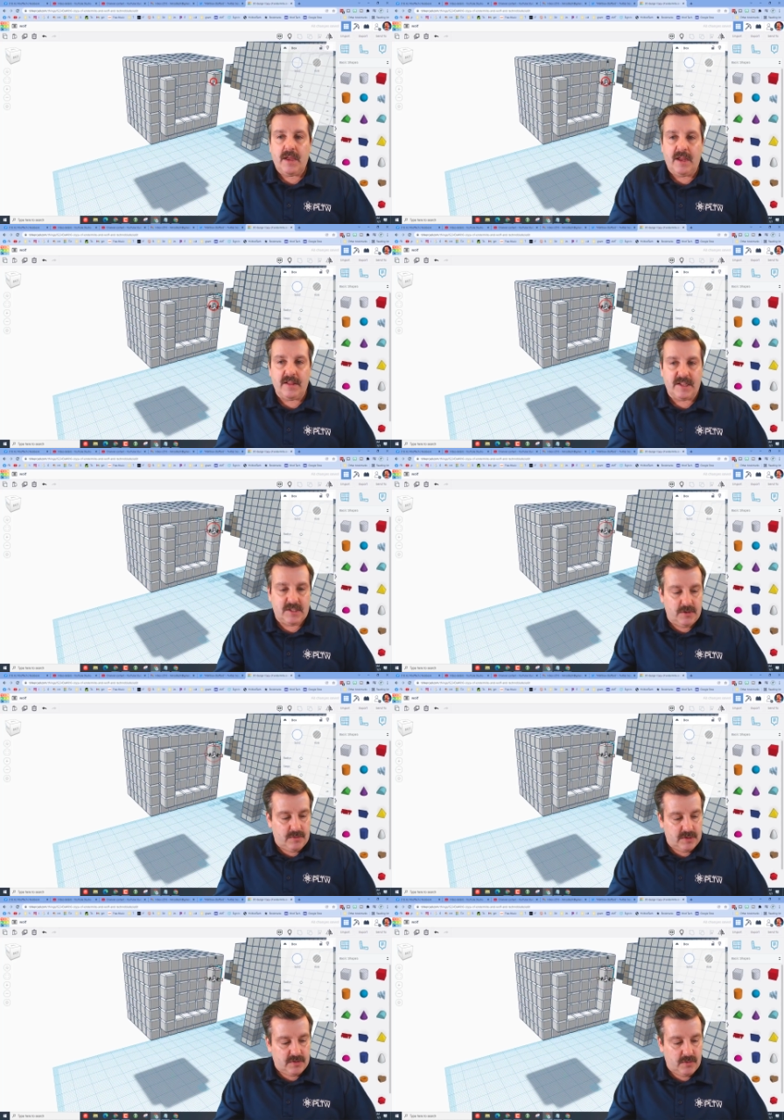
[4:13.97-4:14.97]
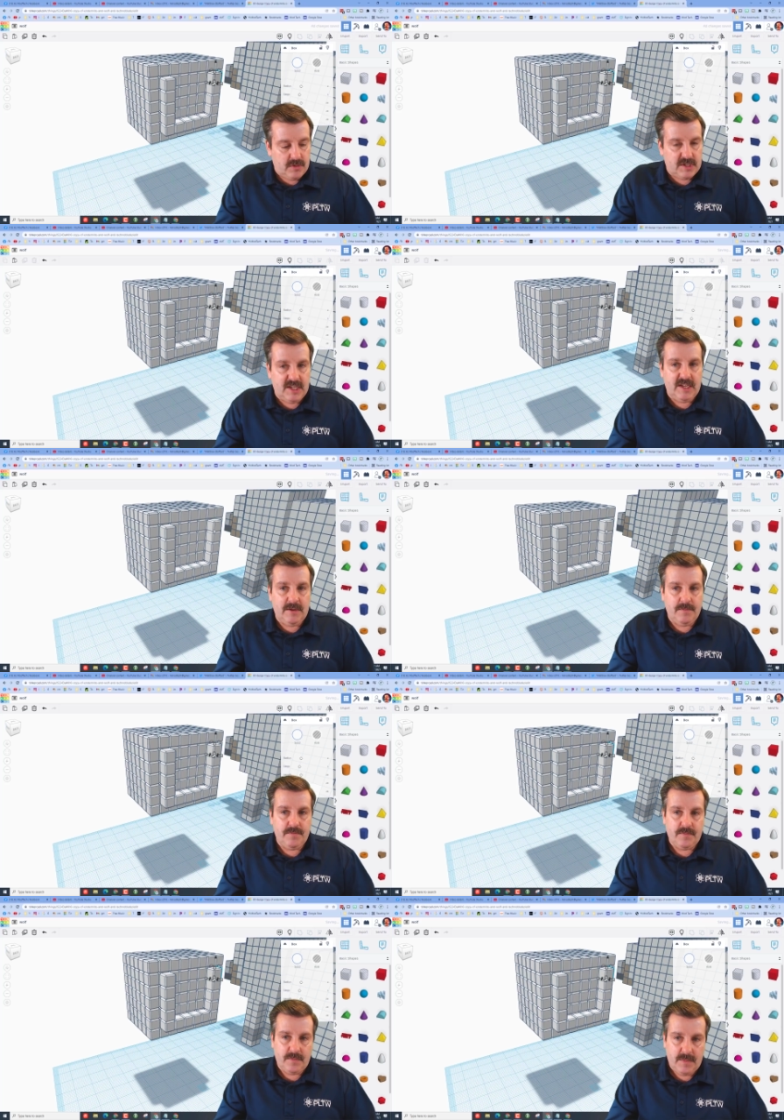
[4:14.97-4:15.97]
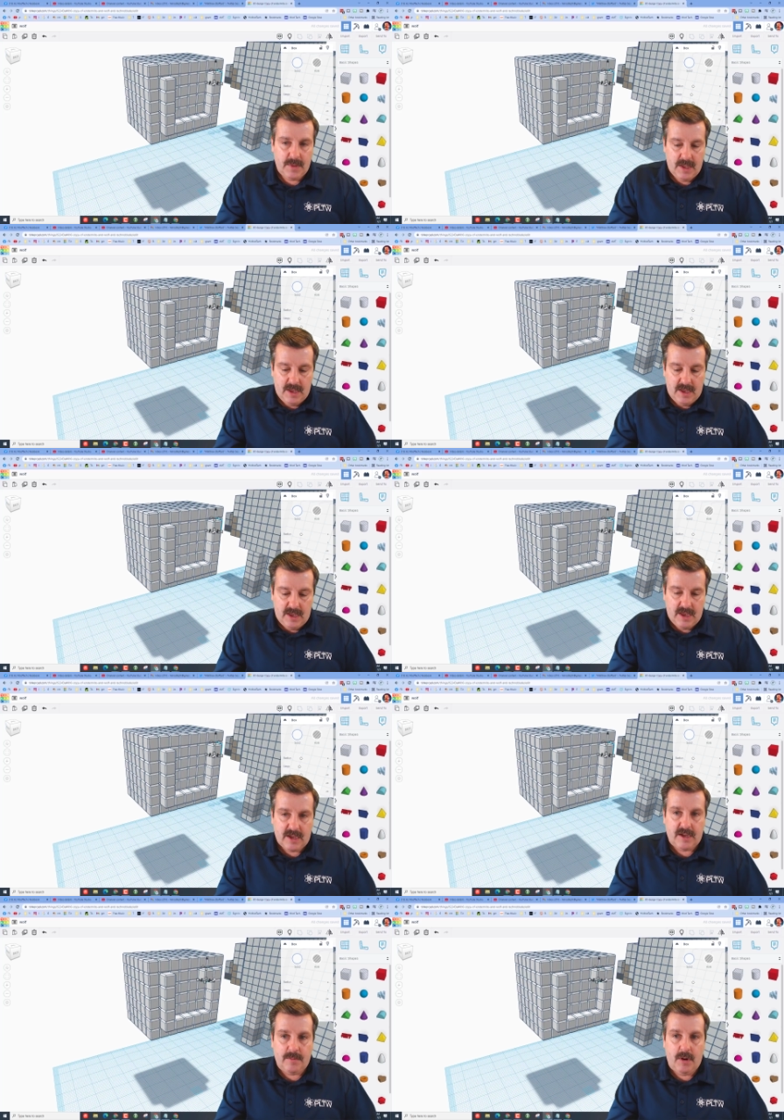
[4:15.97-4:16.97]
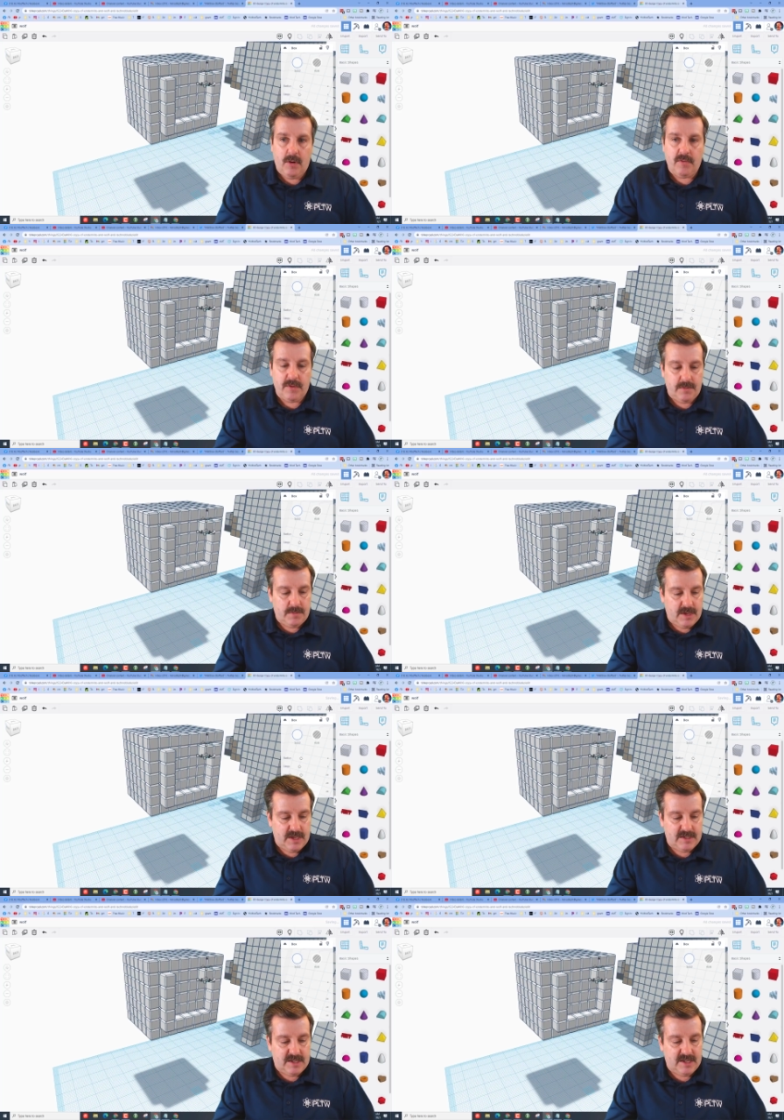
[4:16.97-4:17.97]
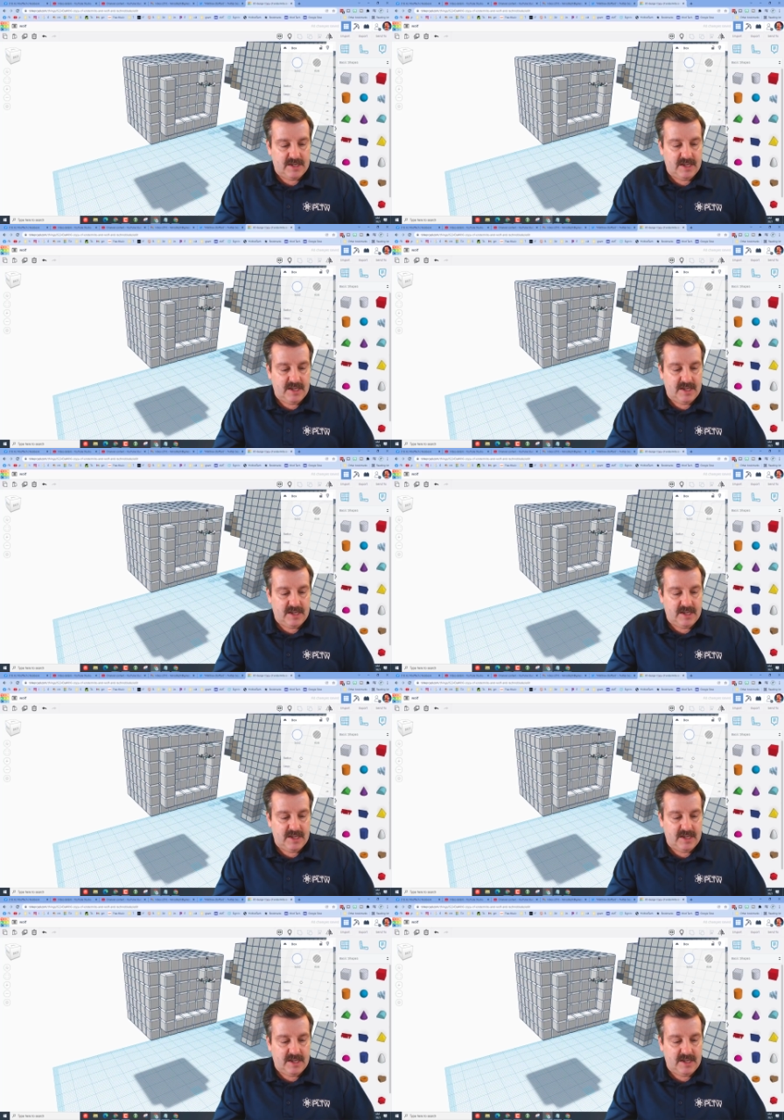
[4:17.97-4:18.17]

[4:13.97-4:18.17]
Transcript: And let's do Control D and come over and D,